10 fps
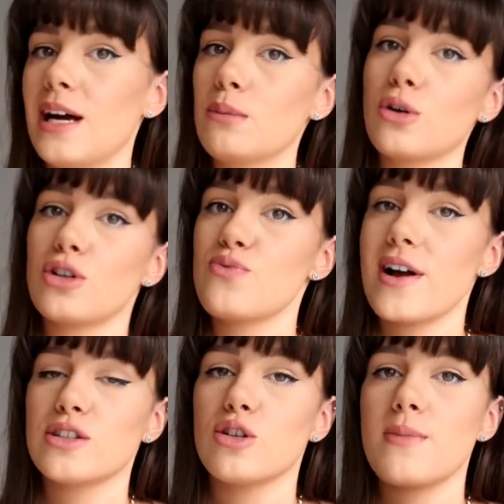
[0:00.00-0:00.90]
I'm not going to
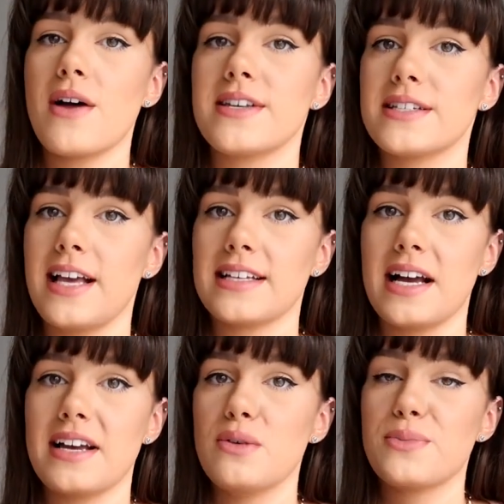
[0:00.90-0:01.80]
rattle on about this next
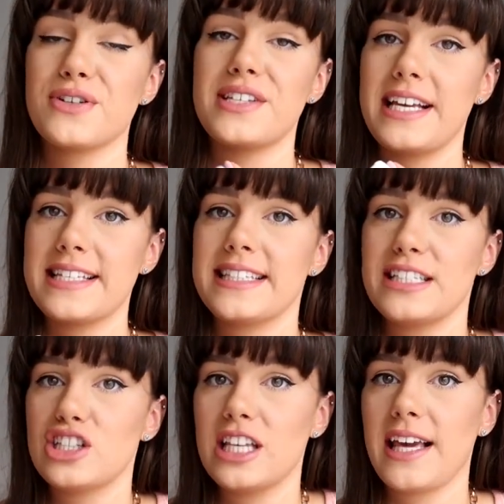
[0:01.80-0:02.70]
item because it is
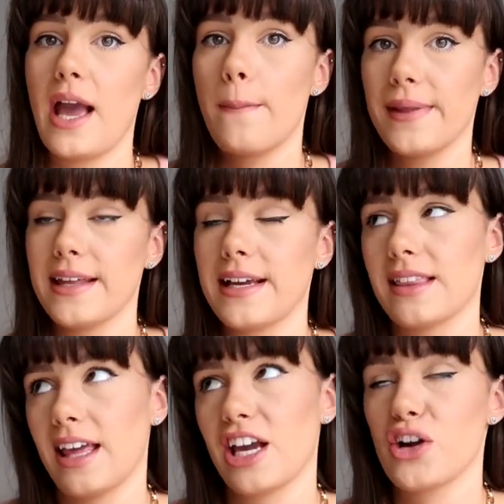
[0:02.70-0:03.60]
literally a plain,
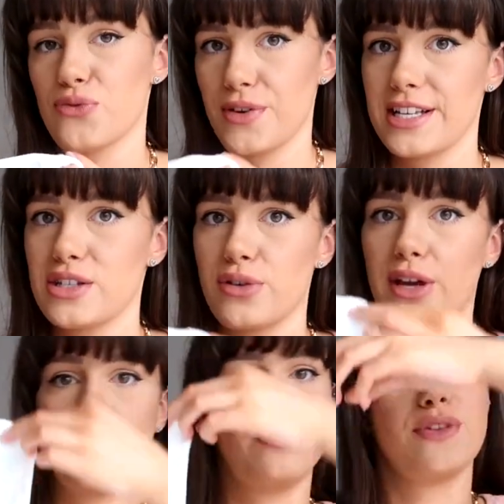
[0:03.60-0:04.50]
like,
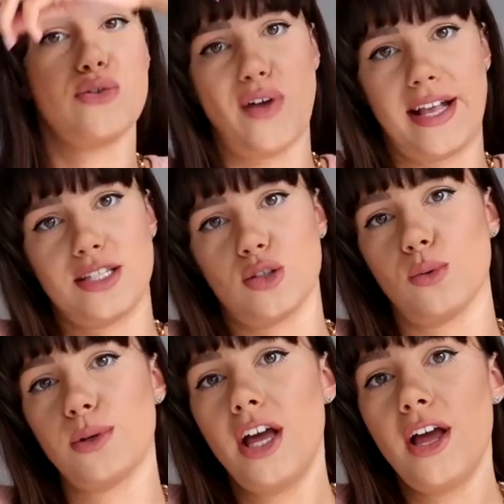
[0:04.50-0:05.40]
racery vest
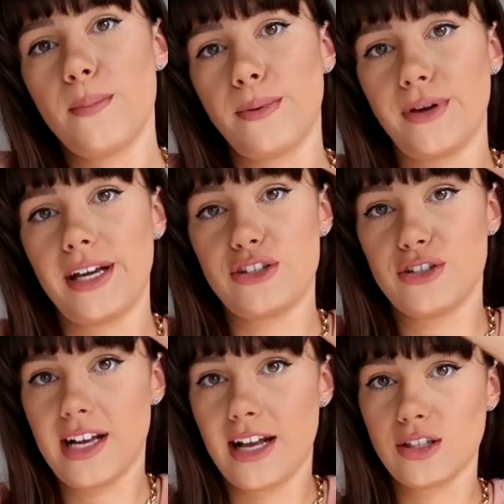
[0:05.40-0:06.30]
top. But it
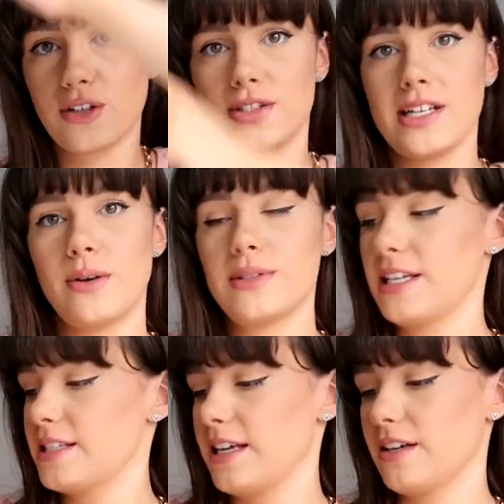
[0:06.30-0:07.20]
just had the cutout
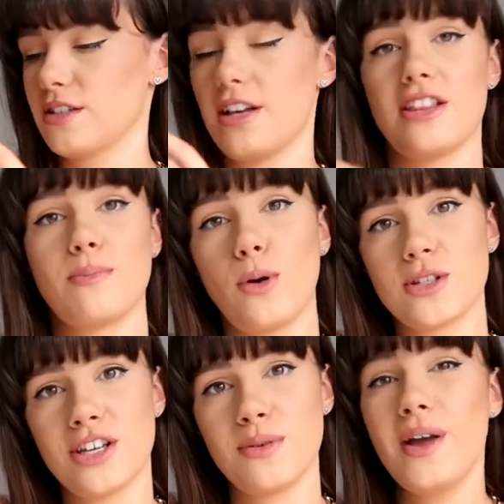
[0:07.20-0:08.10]
details at the
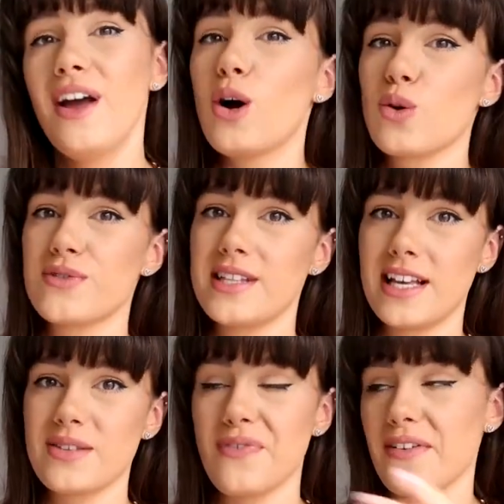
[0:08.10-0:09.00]
bottom. And obviously,
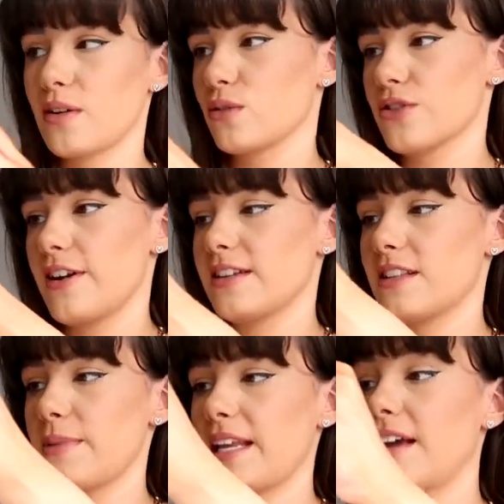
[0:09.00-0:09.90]
that's very on trend at
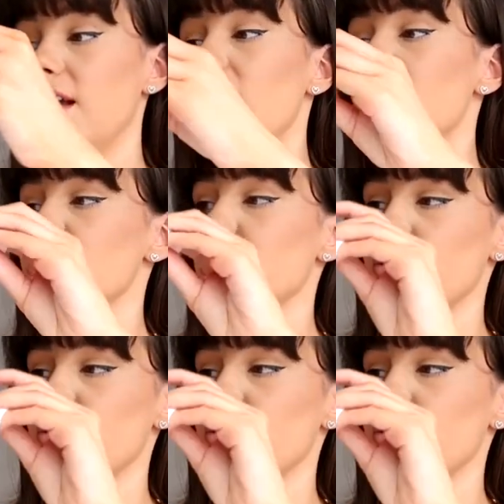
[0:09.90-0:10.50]
the minute. So I